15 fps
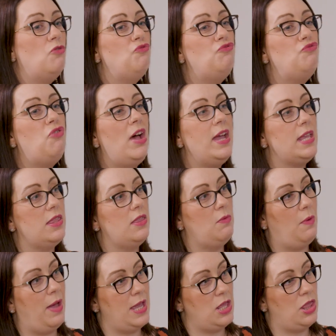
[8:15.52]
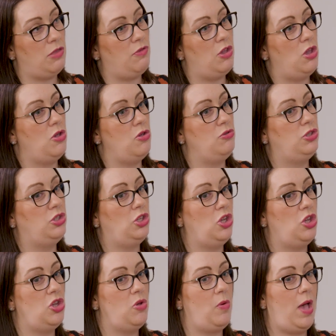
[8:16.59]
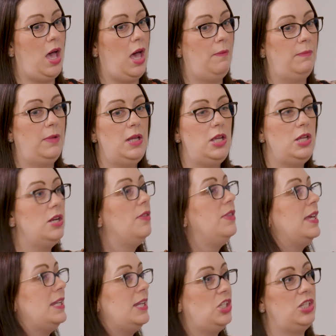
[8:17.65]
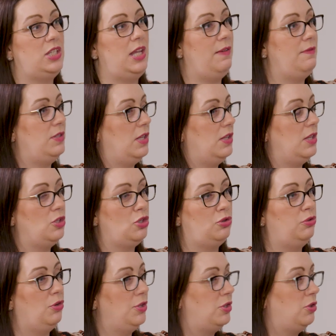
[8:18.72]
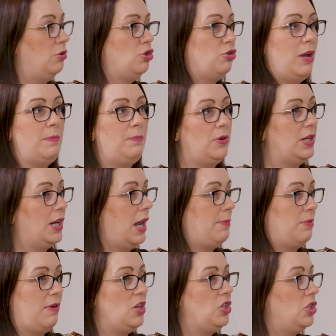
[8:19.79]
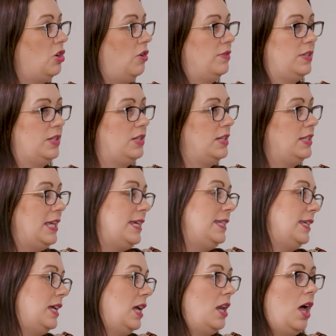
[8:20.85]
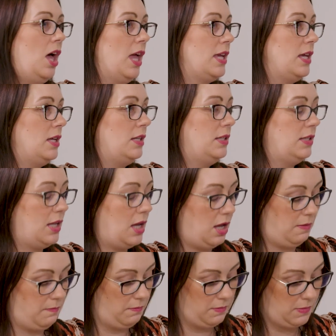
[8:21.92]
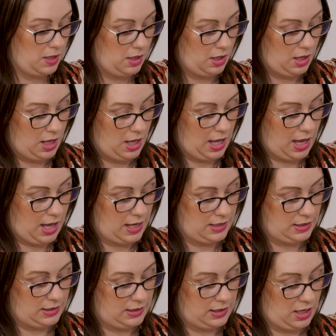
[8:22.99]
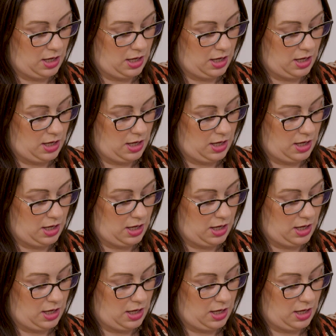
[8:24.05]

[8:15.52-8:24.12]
Right the way through to, the initiatives that there's cross sort of trade body collaboration on, such as ED&I and